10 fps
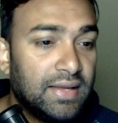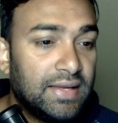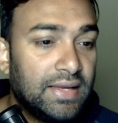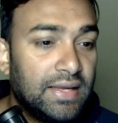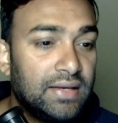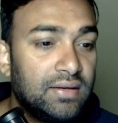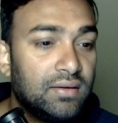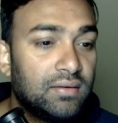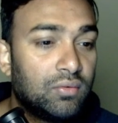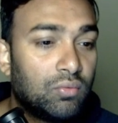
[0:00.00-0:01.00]
in
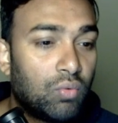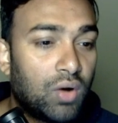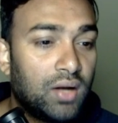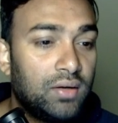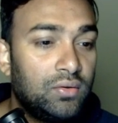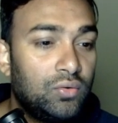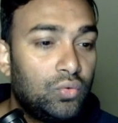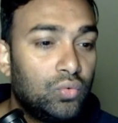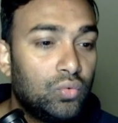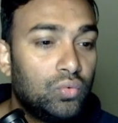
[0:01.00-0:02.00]
1
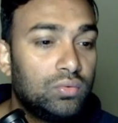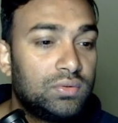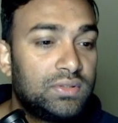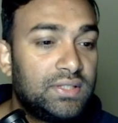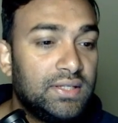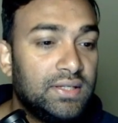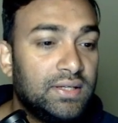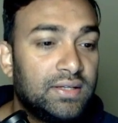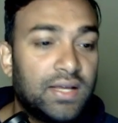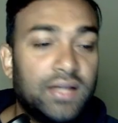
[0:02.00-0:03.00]
2 3,
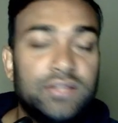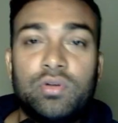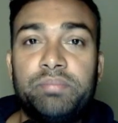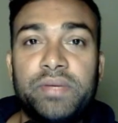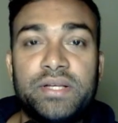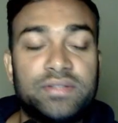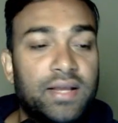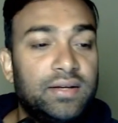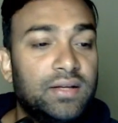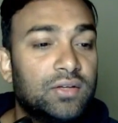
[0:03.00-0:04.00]
here is one page, right?